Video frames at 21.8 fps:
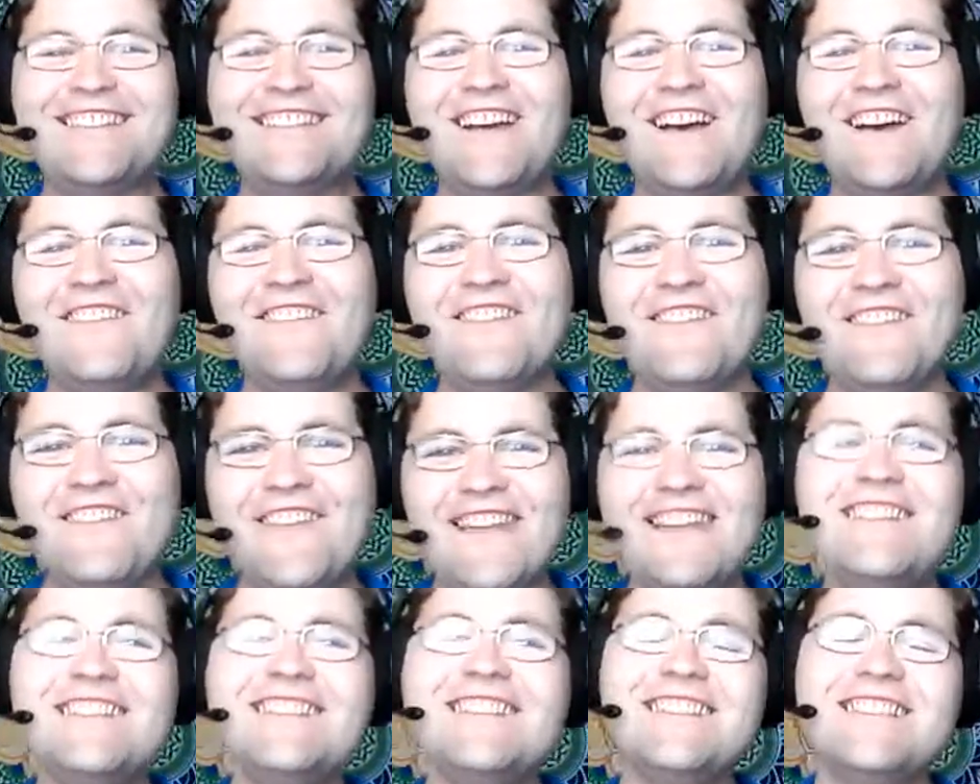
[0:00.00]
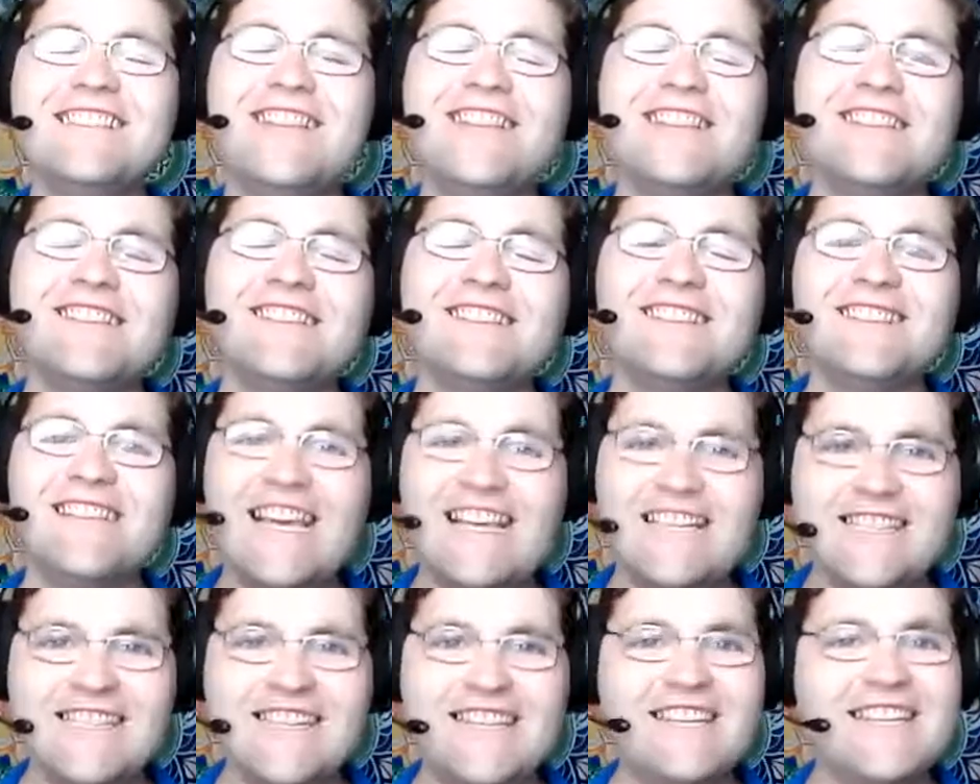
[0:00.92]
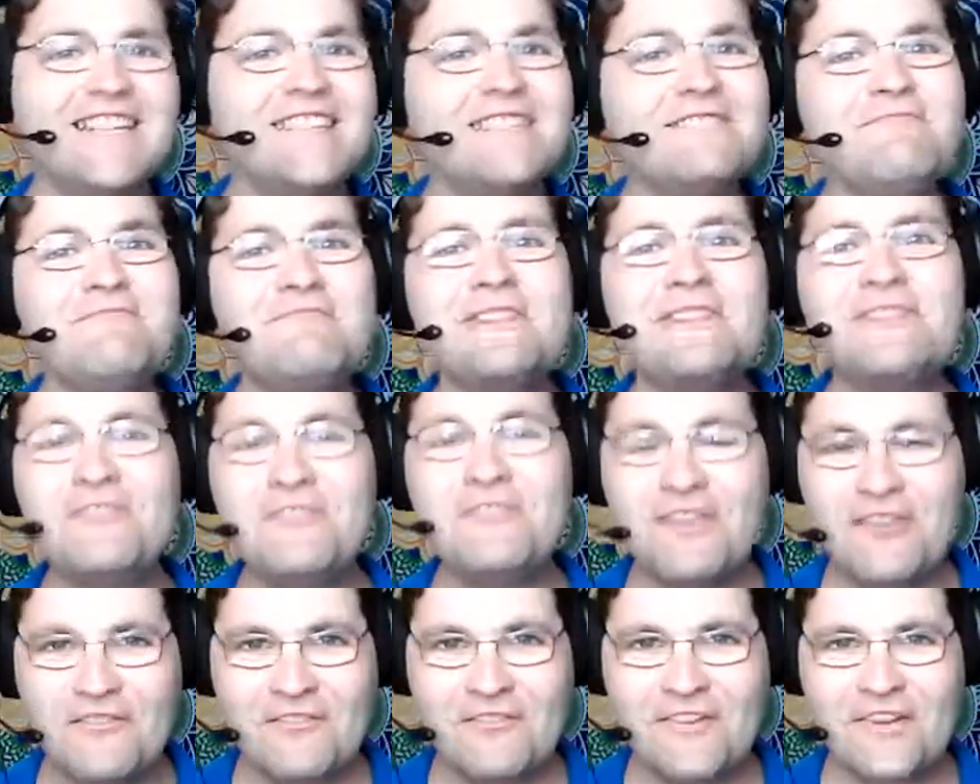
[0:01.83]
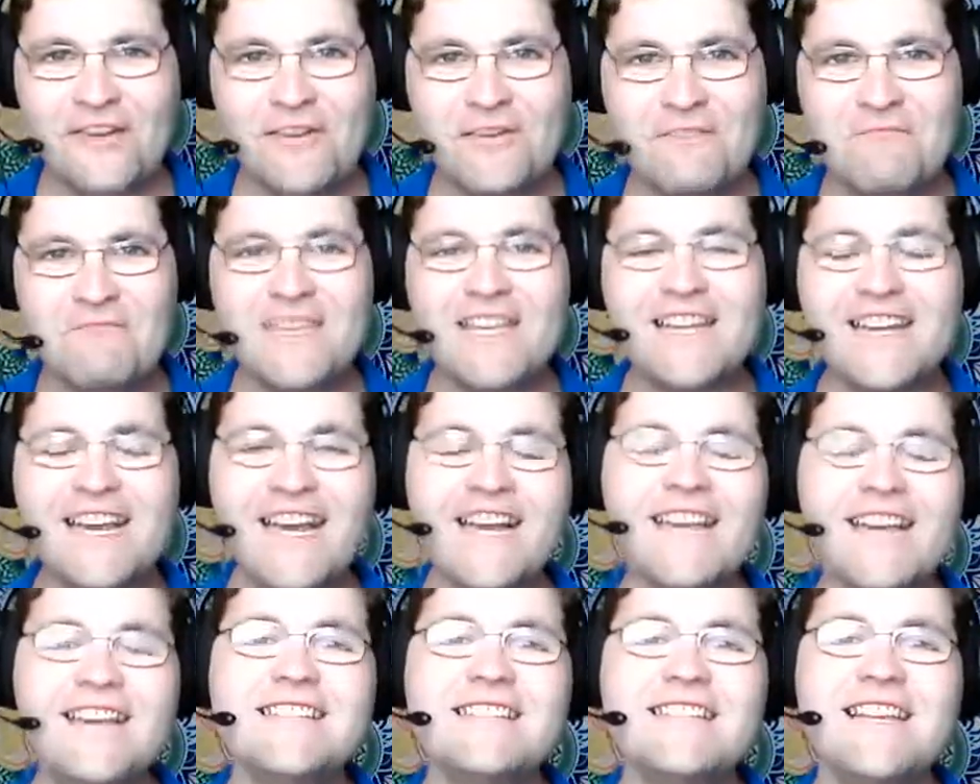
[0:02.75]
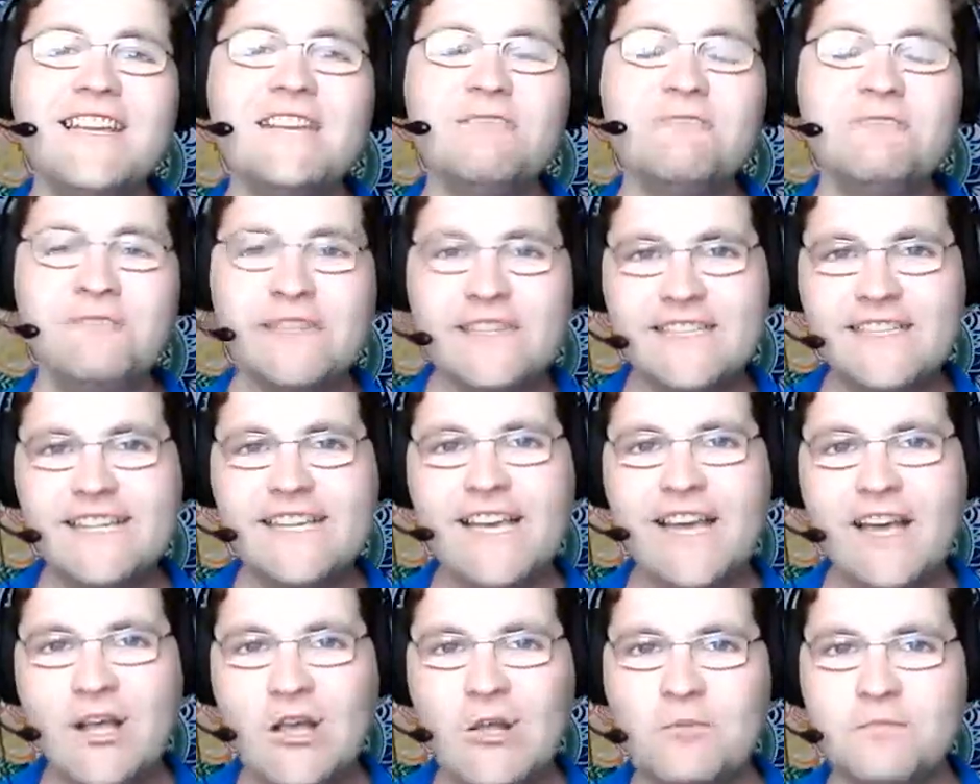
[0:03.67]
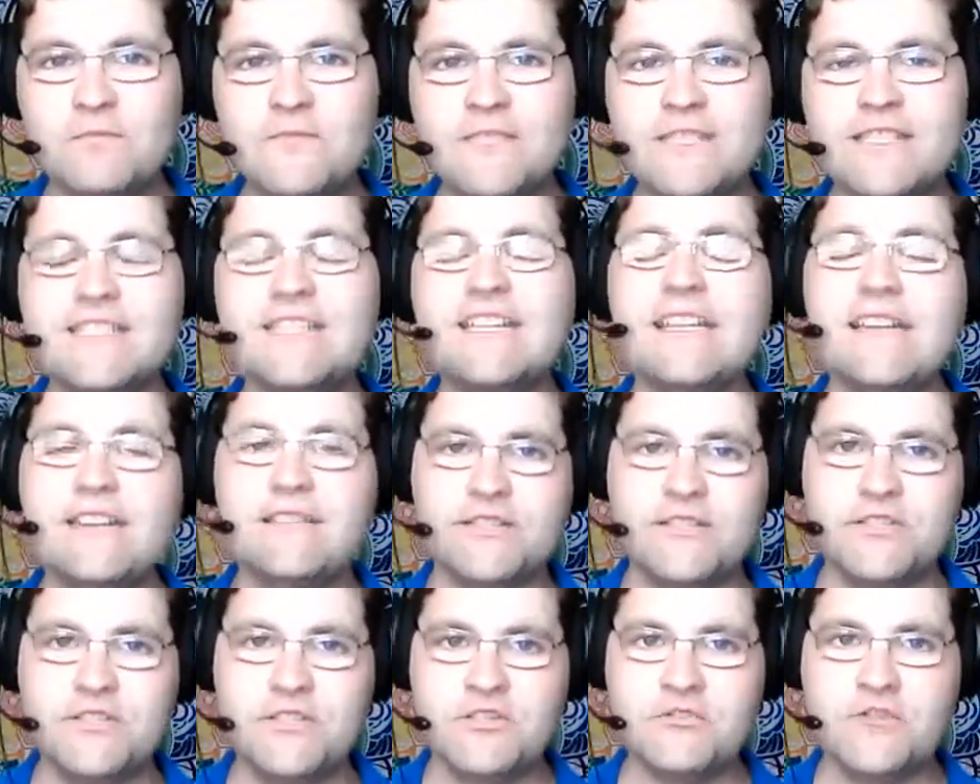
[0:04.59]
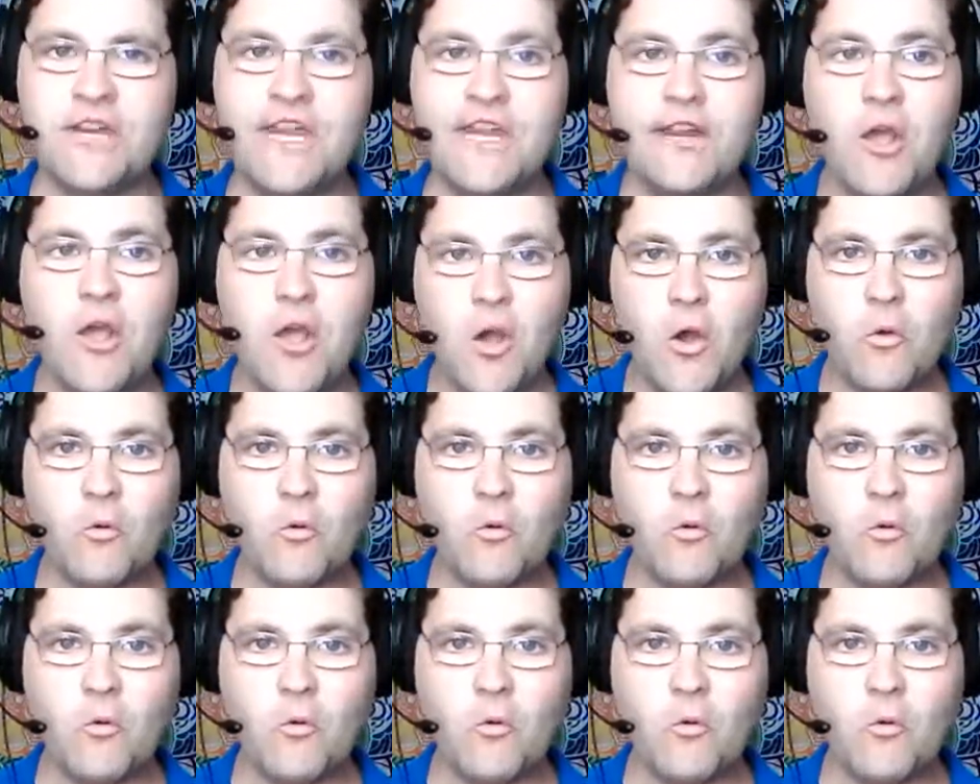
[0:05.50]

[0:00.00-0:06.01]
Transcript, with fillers: so, this lesson is beautiful because it really helps to illustrate